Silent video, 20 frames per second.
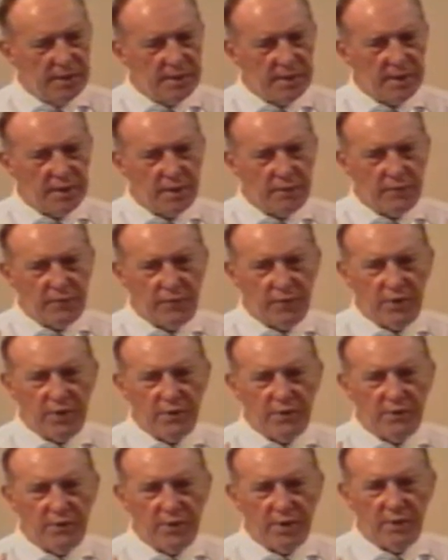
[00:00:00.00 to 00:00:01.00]
say the
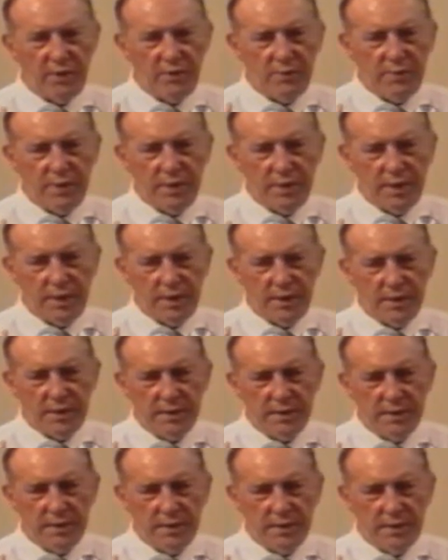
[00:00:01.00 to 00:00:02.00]
first thing you need
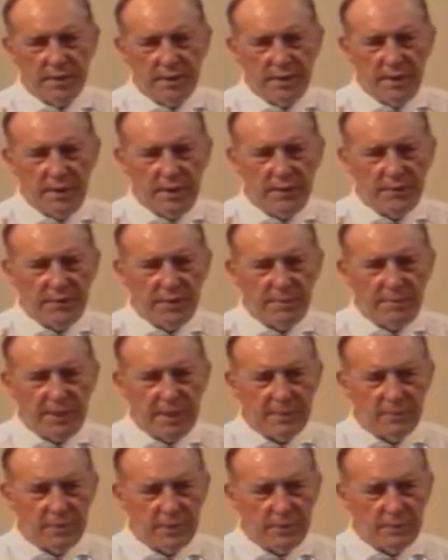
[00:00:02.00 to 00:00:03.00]
is the
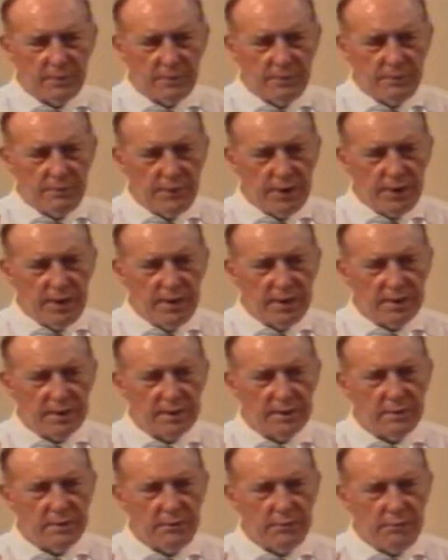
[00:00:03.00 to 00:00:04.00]
Bible. Read
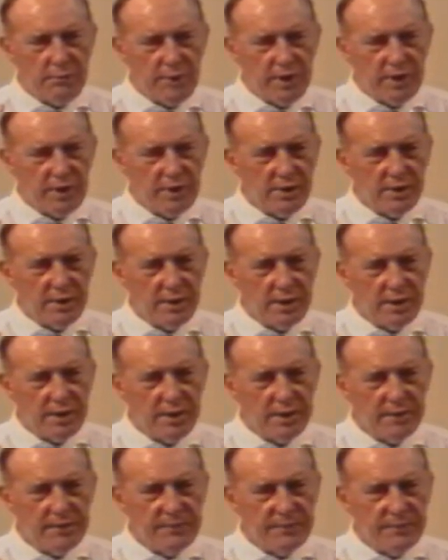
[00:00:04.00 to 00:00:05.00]
it regularly,
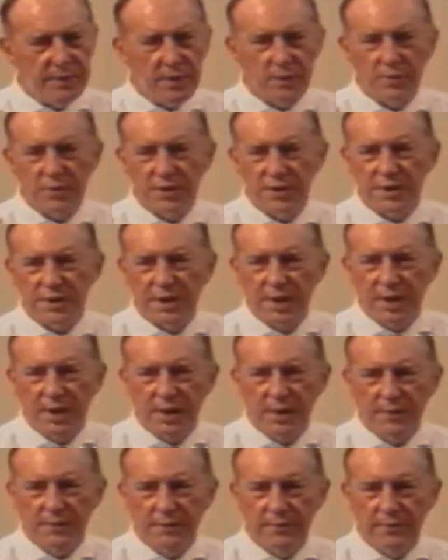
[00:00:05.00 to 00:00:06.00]
don't
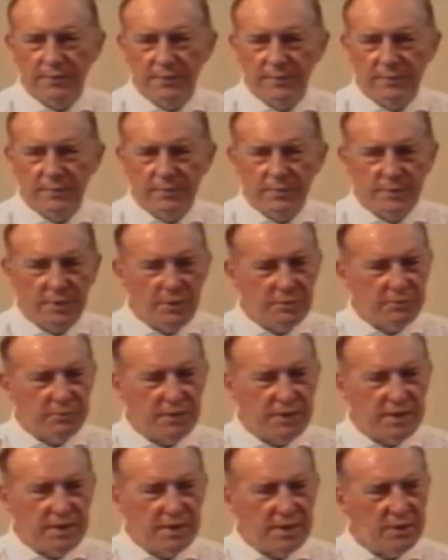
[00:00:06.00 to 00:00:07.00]
starve, don't
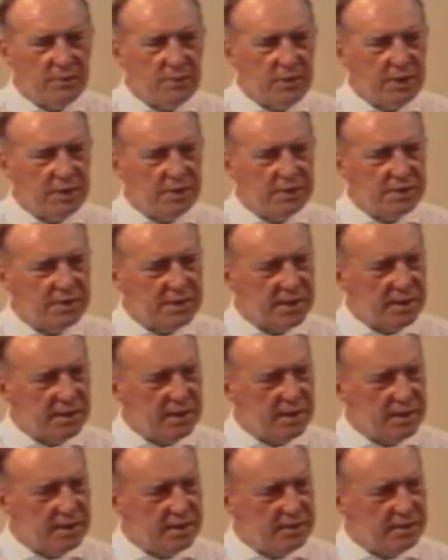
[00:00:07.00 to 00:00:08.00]
read it only on
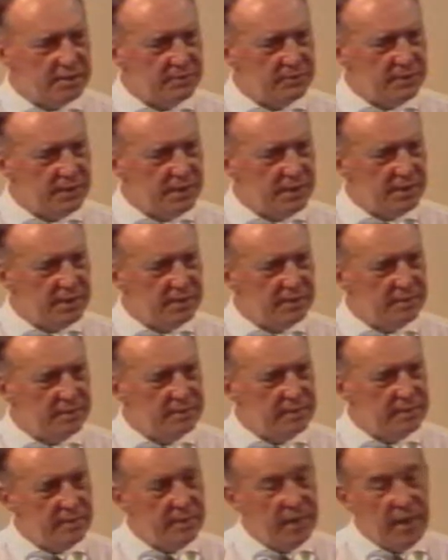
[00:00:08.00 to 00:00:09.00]
Sundays, read it,
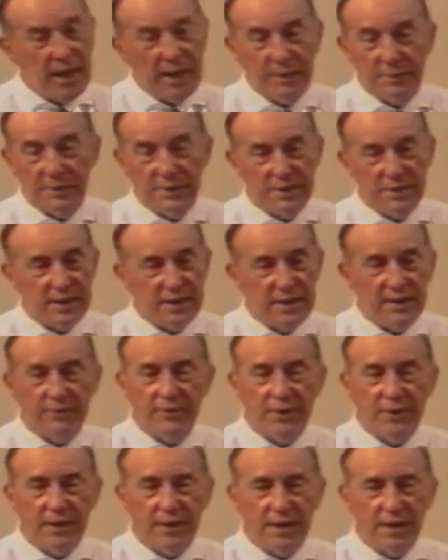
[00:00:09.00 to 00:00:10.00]
I would say,
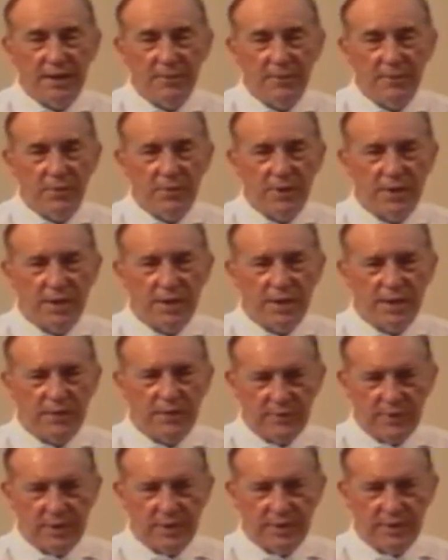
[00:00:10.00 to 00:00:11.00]
every day, morning and
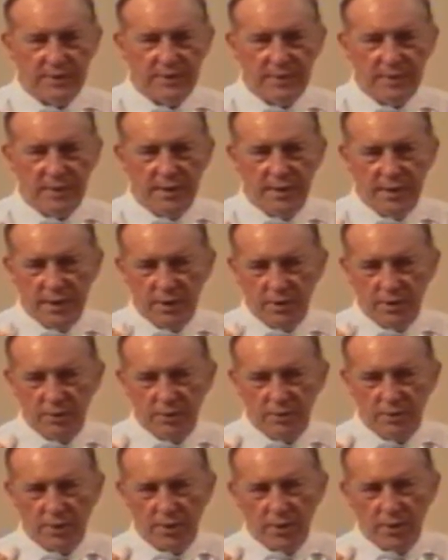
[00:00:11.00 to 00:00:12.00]
evening. Then you'll
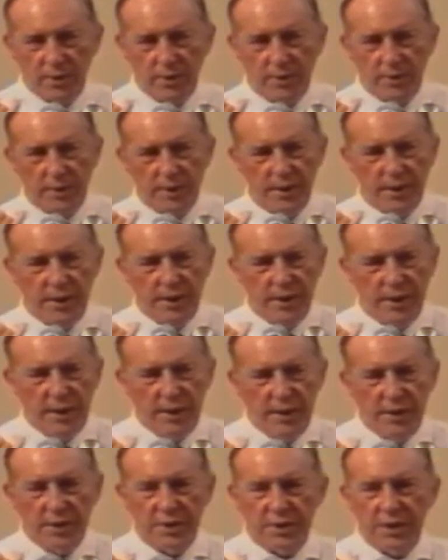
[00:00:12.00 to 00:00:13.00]
grow.
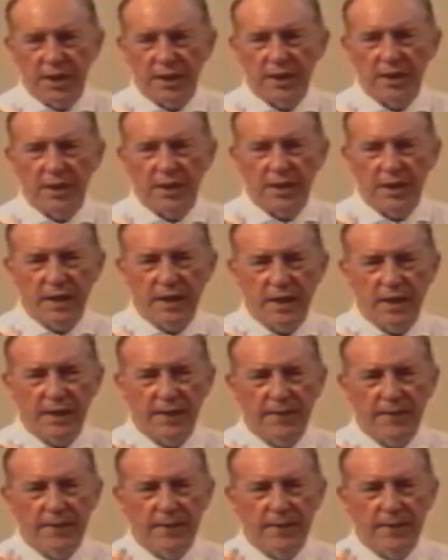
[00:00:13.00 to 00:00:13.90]
Secondly,